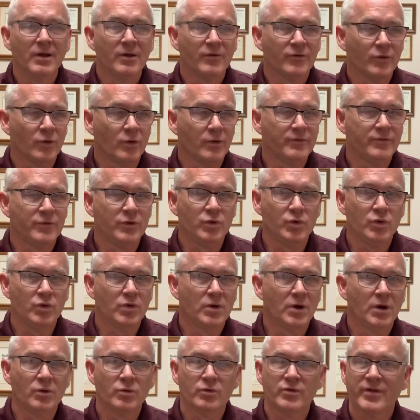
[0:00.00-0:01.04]
So if you
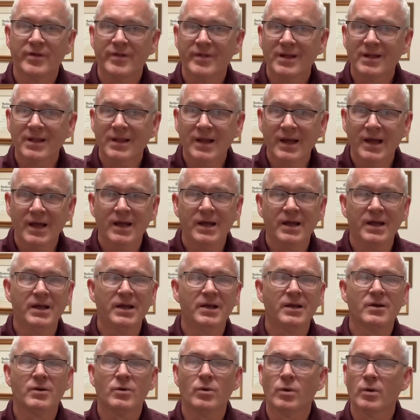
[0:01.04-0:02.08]
go to the
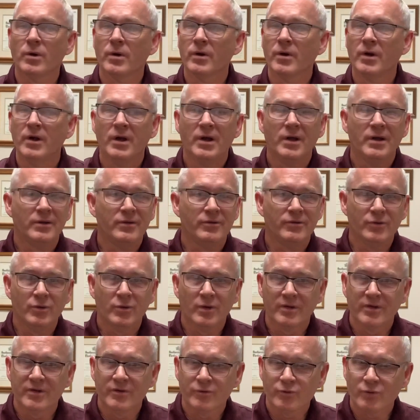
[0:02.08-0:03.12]
lake or do
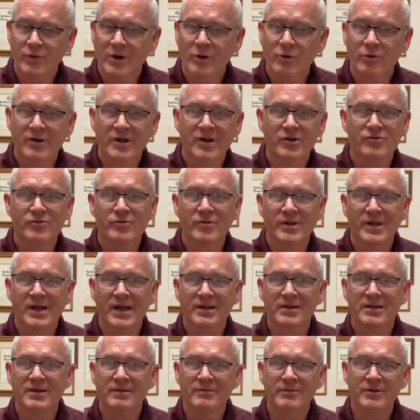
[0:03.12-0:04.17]
all these recreational
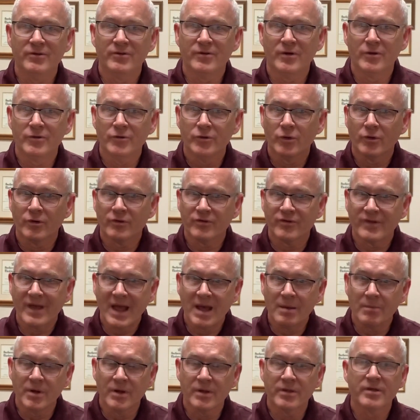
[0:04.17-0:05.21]
activities on your
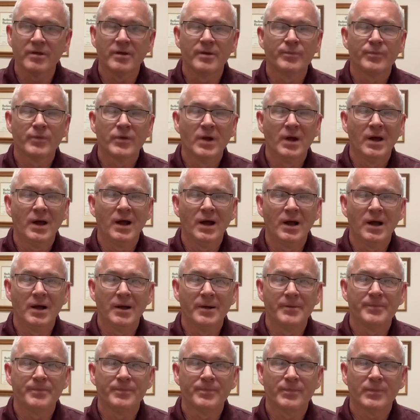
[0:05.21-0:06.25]
Sabbath,
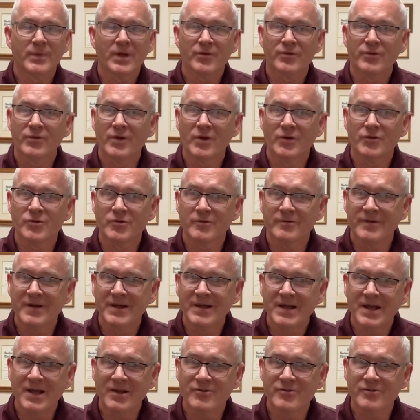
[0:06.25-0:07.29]
that's not your
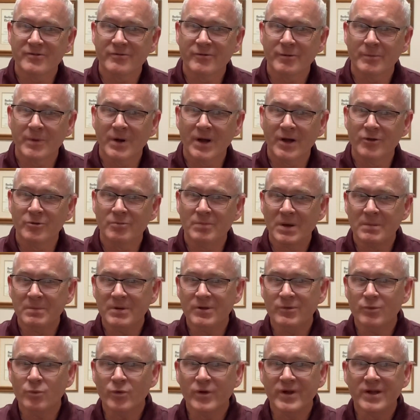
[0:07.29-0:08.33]
vacation from God. You may
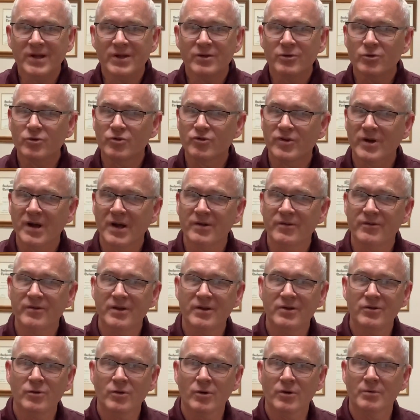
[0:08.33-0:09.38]
be
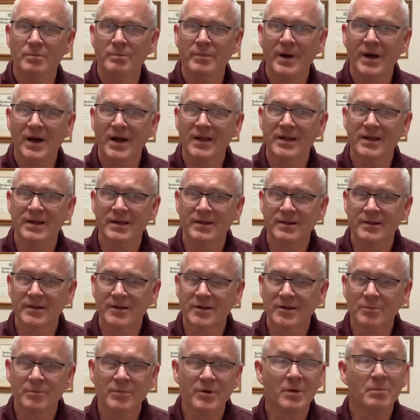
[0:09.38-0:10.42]
re-energizing your body a
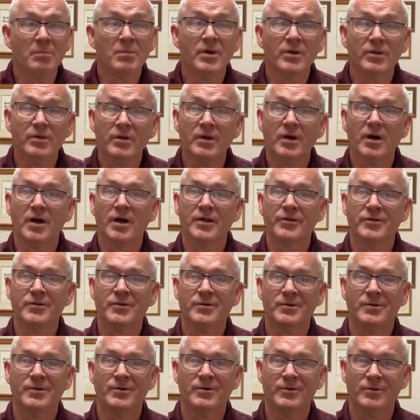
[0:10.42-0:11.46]
little bit, but not
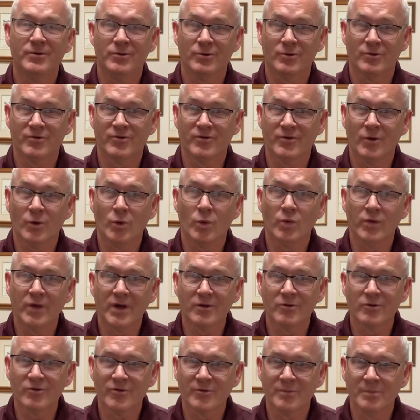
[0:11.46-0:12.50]
your soul,
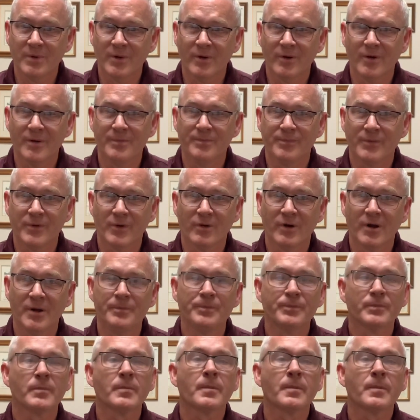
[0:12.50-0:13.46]
not your spirit, all right?